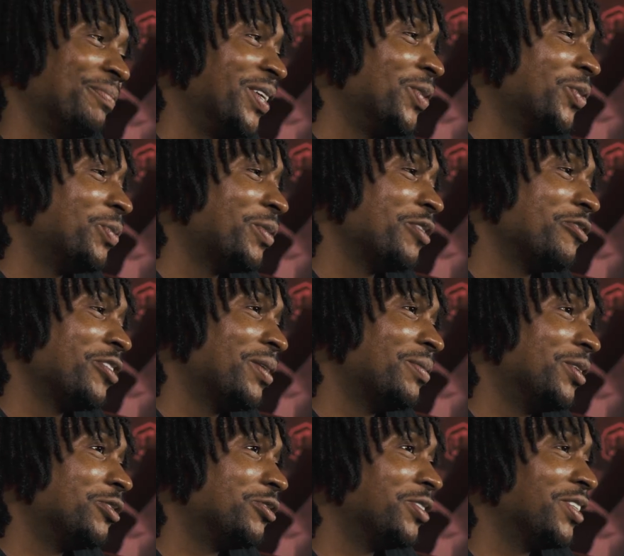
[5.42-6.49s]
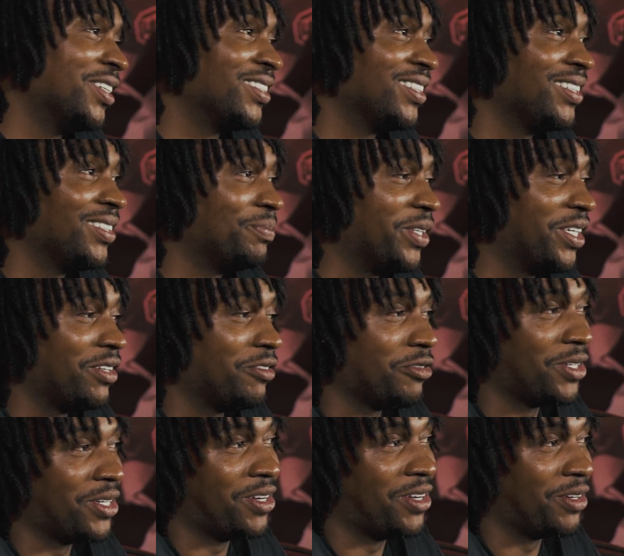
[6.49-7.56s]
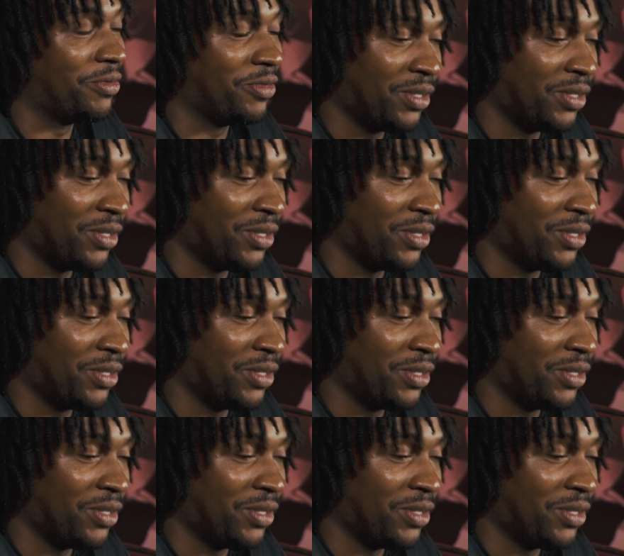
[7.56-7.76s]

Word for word: being with my family and friends, and being in front of